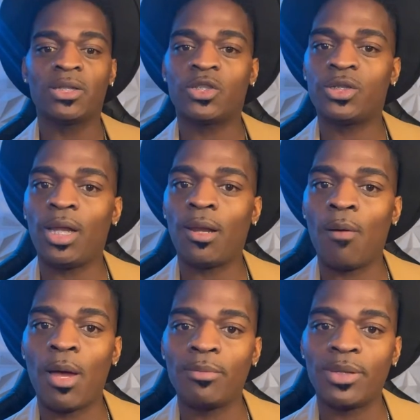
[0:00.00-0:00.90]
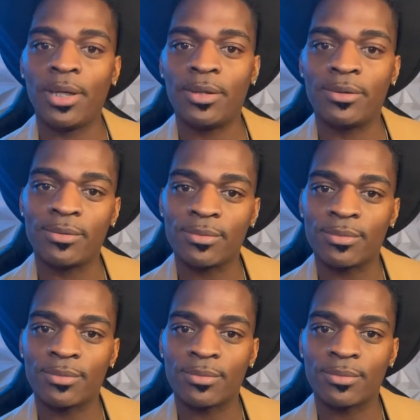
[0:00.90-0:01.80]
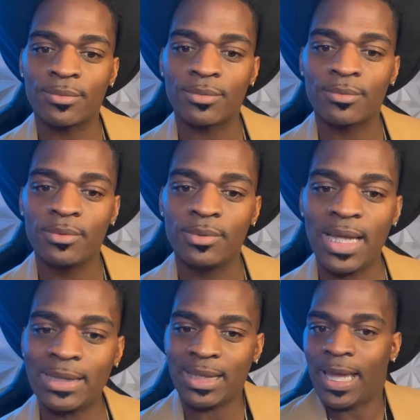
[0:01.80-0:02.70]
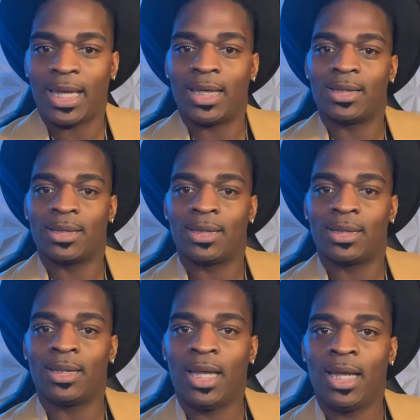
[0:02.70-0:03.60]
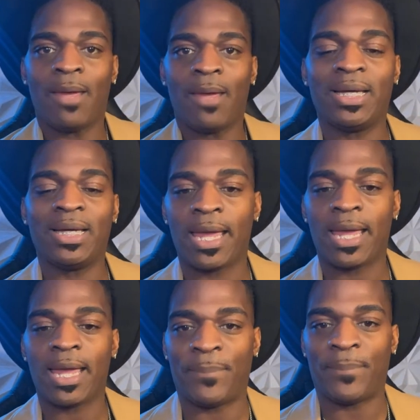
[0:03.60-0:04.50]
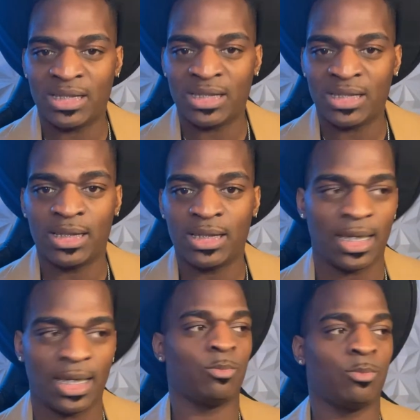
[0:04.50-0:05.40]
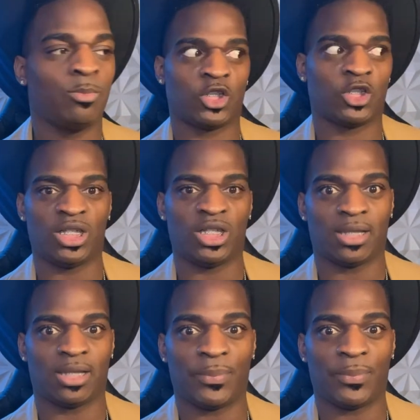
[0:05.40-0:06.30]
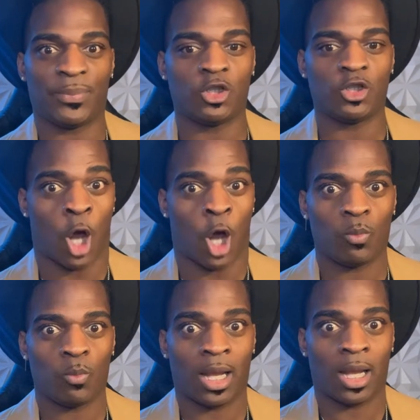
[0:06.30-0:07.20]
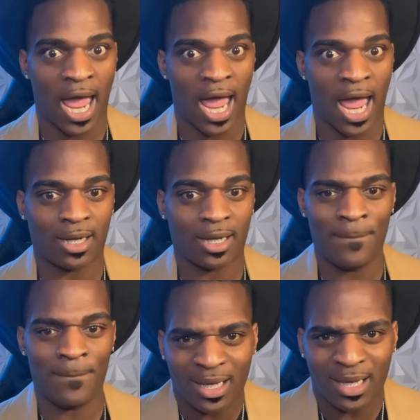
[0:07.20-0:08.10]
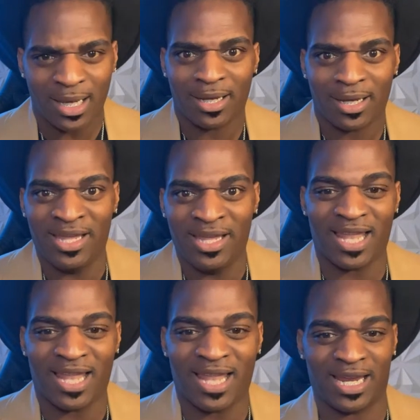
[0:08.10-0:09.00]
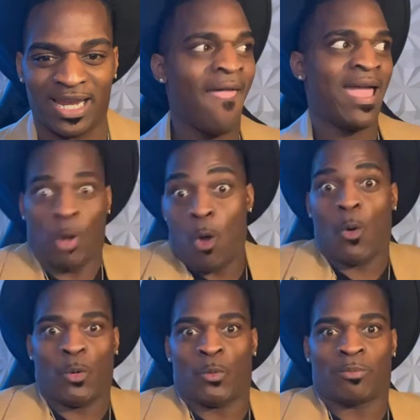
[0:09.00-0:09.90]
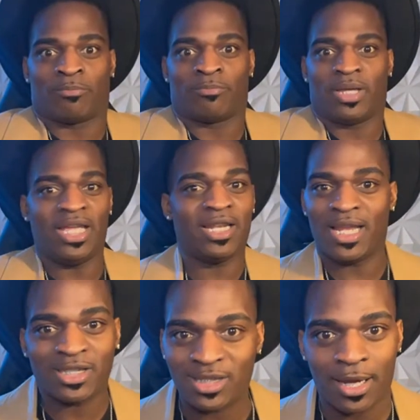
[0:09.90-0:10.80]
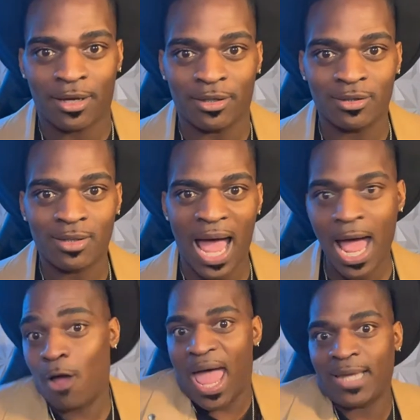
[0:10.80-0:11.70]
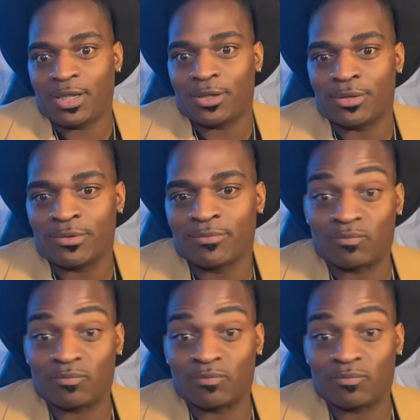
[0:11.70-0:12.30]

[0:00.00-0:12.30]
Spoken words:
She don't want to. That's it. It ain't because they got penises. It's because she simply don't like Millie. Like, boom. In a nutshell, I don't like you.